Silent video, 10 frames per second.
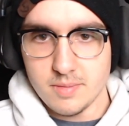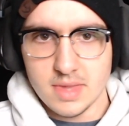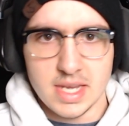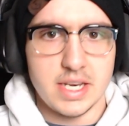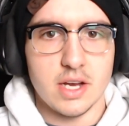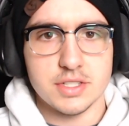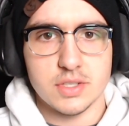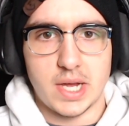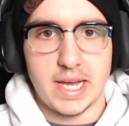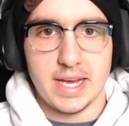And he also
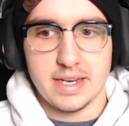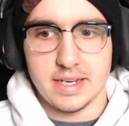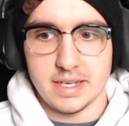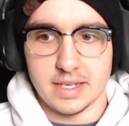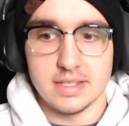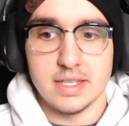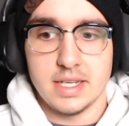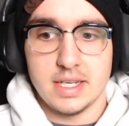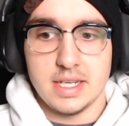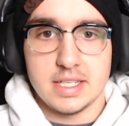had
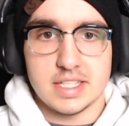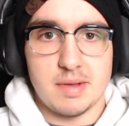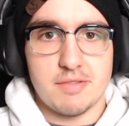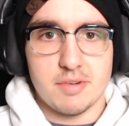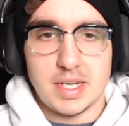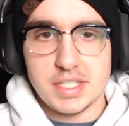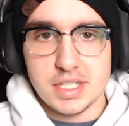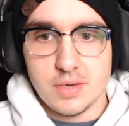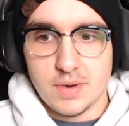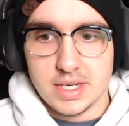some information
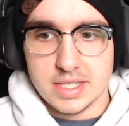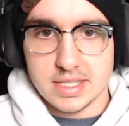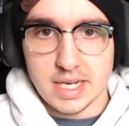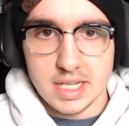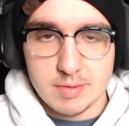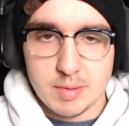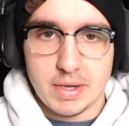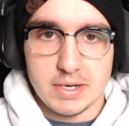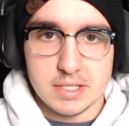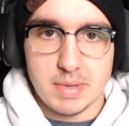he wanted to tell him
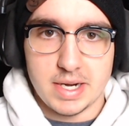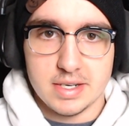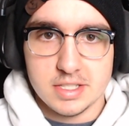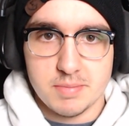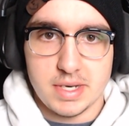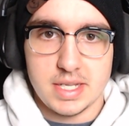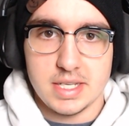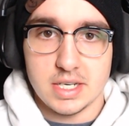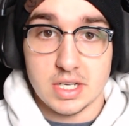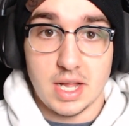about his parents, but he
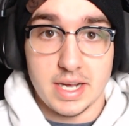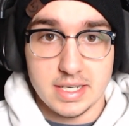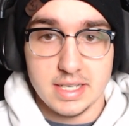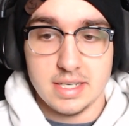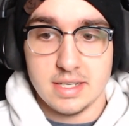declined it.